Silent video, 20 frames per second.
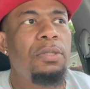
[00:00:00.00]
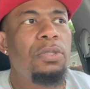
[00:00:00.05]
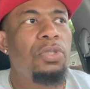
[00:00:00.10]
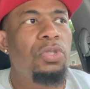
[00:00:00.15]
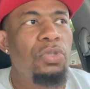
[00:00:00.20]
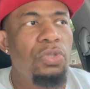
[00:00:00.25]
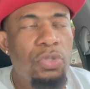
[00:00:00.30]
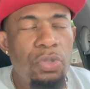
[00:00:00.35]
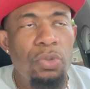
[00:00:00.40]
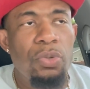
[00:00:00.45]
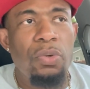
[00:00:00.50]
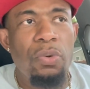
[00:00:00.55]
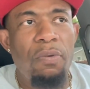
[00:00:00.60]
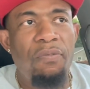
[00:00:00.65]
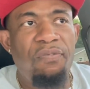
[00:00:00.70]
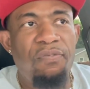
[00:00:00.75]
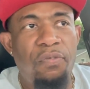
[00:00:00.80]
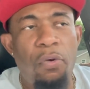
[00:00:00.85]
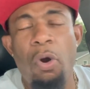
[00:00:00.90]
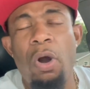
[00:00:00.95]
To do
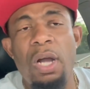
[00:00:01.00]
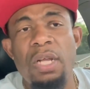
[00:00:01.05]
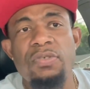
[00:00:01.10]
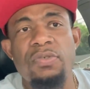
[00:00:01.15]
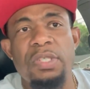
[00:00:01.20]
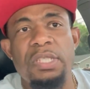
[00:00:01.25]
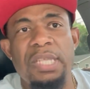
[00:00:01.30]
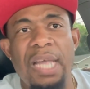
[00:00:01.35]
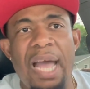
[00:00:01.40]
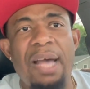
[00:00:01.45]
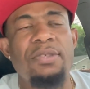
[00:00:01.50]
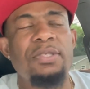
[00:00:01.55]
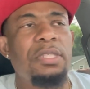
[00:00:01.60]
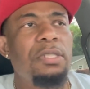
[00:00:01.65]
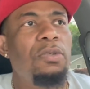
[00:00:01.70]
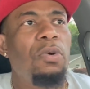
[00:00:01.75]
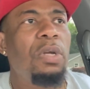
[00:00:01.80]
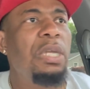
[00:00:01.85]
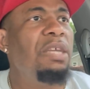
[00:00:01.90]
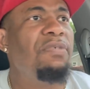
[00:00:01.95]

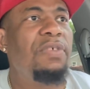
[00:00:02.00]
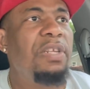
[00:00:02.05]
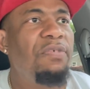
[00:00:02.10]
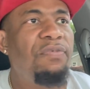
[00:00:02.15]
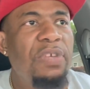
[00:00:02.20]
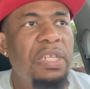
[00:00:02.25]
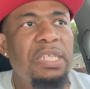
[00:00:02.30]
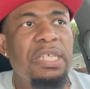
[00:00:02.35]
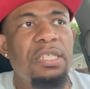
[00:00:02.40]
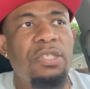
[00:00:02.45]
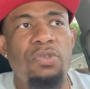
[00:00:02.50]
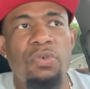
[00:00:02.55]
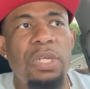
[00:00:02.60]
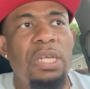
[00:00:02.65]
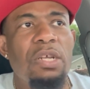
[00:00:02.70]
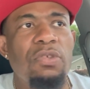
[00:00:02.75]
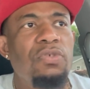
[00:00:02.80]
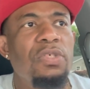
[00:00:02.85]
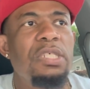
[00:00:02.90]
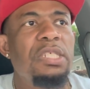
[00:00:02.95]
400,000, or even if he did
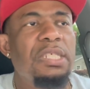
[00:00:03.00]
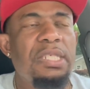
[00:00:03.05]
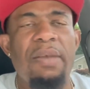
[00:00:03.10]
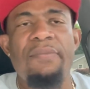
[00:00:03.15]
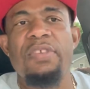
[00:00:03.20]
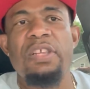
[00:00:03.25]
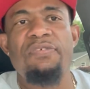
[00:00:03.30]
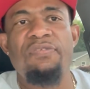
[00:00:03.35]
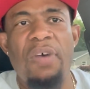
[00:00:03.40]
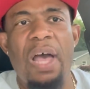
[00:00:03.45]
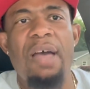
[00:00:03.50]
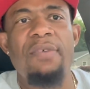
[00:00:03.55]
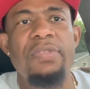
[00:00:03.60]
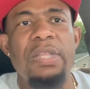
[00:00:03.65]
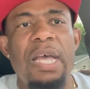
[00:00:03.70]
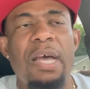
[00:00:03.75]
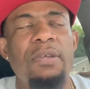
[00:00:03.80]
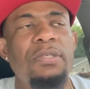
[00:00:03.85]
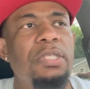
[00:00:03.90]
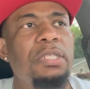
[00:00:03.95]

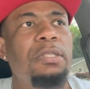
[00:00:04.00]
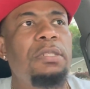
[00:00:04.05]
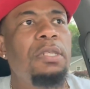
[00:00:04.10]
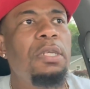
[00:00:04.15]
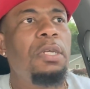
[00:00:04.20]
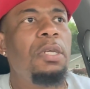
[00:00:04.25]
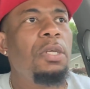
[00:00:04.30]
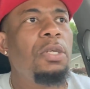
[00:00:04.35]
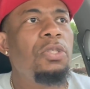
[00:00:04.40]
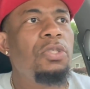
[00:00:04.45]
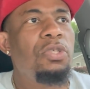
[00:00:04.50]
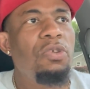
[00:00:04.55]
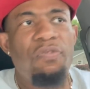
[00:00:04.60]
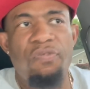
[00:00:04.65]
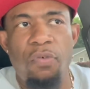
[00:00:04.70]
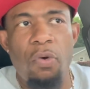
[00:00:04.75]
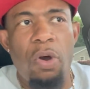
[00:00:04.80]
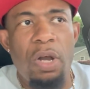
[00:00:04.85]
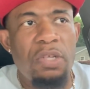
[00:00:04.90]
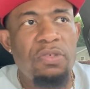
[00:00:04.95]
375,000 to
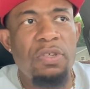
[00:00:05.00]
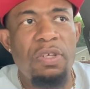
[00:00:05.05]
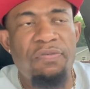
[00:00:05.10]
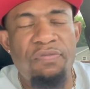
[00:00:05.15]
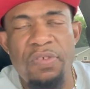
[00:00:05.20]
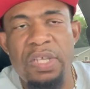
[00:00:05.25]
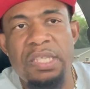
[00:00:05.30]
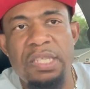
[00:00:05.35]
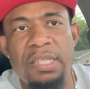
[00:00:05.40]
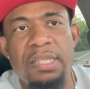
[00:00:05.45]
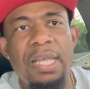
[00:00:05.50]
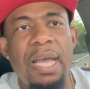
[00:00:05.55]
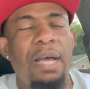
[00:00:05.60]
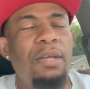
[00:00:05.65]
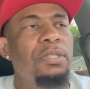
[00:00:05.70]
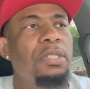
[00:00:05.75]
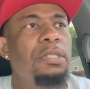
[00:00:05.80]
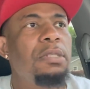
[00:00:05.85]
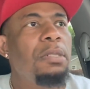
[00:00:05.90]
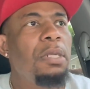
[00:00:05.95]

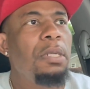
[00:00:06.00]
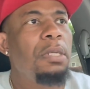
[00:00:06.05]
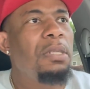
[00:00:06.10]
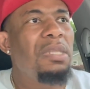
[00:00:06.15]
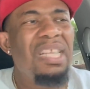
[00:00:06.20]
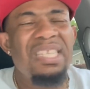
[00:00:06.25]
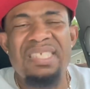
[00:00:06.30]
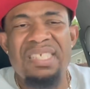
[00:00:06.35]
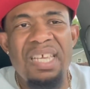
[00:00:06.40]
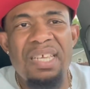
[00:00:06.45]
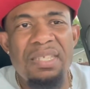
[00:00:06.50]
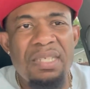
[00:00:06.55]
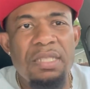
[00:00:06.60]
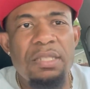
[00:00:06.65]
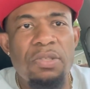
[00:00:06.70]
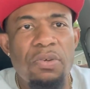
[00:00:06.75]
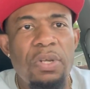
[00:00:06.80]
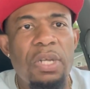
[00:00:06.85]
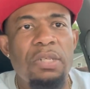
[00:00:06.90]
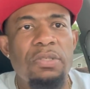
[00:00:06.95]
450,000, let's say he did
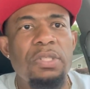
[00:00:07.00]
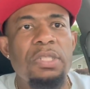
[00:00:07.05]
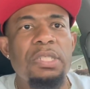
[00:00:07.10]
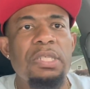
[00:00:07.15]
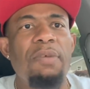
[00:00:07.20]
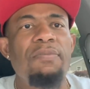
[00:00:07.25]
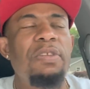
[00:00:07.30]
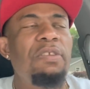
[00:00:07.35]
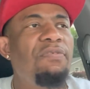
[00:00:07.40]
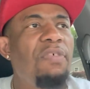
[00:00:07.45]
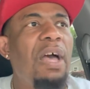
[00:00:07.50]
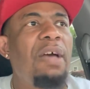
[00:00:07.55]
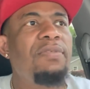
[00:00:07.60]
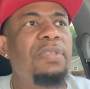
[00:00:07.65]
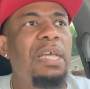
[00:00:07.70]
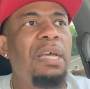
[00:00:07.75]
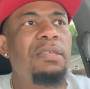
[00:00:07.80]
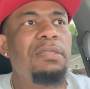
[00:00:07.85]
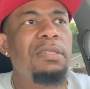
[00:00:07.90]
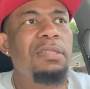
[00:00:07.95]

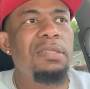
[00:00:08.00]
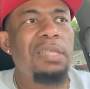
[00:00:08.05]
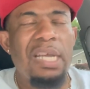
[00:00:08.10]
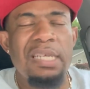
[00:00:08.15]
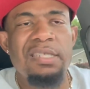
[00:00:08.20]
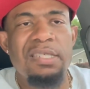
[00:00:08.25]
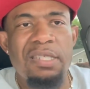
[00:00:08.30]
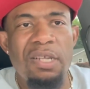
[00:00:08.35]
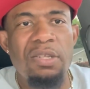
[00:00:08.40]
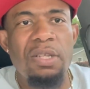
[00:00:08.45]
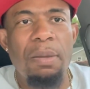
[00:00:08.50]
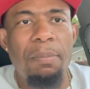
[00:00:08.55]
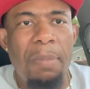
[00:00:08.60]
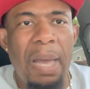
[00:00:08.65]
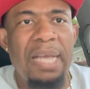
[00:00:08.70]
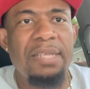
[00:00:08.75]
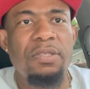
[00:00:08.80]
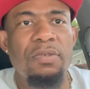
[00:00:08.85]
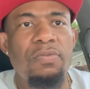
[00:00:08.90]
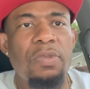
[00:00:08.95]
375,000. That's still a
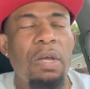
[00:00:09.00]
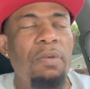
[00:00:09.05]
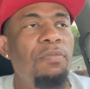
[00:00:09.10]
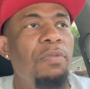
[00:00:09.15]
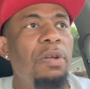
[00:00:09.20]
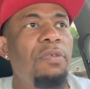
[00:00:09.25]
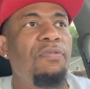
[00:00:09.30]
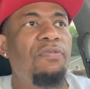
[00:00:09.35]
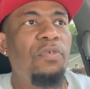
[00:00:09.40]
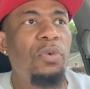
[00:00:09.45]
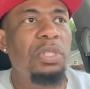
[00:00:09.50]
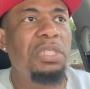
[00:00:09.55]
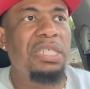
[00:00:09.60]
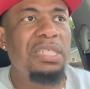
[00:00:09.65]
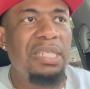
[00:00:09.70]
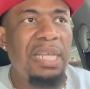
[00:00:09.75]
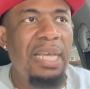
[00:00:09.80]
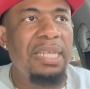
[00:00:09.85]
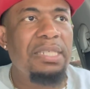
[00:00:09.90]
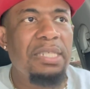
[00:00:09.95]
massive number for
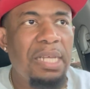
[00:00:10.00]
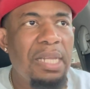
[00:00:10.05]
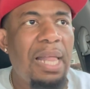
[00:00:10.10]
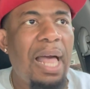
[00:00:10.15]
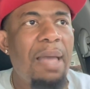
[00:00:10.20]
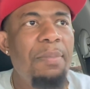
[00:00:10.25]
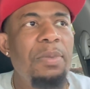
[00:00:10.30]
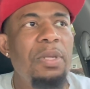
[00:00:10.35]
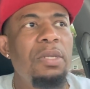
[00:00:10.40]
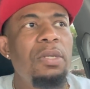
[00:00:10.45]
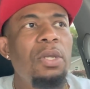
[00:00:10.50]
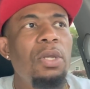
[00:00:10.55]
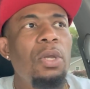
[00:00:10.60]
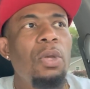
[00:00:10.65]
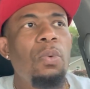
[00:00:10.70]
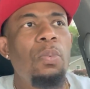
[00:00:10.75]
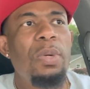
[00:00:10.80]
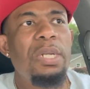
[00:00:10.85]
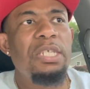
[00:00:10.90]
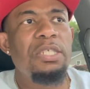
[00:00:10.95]
today's climate
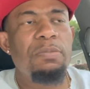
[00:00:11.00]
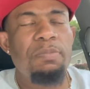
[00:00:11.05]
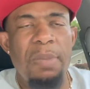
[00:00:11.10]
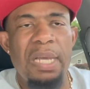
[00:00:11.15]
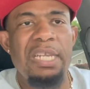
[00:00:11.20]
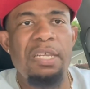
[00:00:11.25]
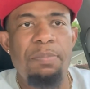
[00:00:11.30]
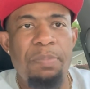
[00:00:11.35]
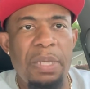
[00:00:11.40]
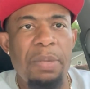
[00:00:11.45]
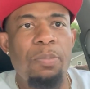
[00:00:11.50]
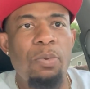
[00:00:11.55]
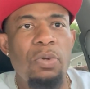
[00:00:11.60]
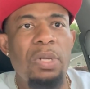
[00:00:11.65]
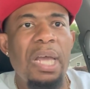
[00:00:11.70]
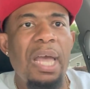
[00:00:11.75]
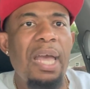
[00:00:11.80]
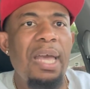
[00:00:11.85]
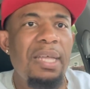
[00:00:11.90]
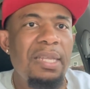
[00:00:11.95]
with as many people
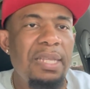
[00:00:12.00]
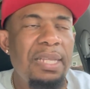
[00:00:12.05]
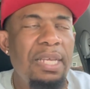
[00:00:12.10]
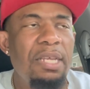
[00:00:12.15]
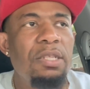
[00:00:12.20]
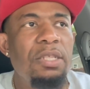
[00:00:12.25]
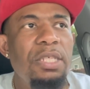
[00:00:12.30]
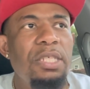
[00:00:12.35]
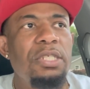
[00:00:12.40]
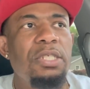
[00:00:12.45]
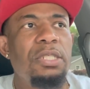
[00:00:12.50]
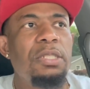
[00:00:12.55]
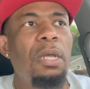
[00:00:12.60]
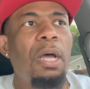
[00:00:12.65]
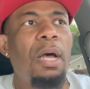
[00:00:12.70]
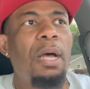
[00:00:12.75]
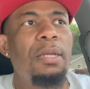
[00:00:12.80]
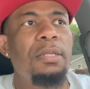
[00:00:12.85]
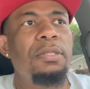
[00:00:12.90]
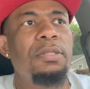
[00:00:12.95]
that illegally
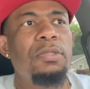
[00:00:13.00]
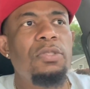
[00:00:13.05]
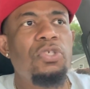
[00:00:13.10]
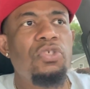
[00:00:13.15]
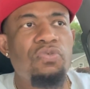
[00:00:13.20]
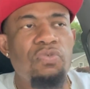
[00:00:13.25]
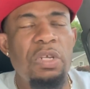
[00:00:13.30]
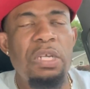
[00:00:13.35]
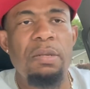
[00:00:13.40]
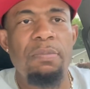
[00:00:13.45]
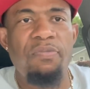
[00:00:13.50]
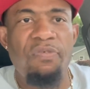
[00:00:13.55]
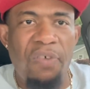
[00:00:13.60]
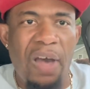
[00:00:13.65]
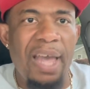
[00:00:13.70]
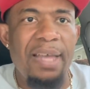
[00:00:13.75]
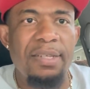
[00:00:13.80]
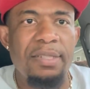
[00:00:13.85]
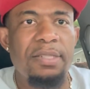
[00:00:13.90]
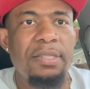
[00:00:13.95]
stream
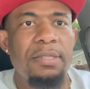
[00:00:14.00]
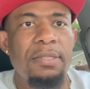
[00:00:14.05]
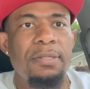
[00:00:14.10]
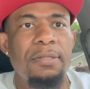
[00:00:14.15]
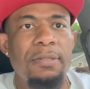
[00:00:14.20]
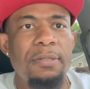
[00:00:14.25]
fights.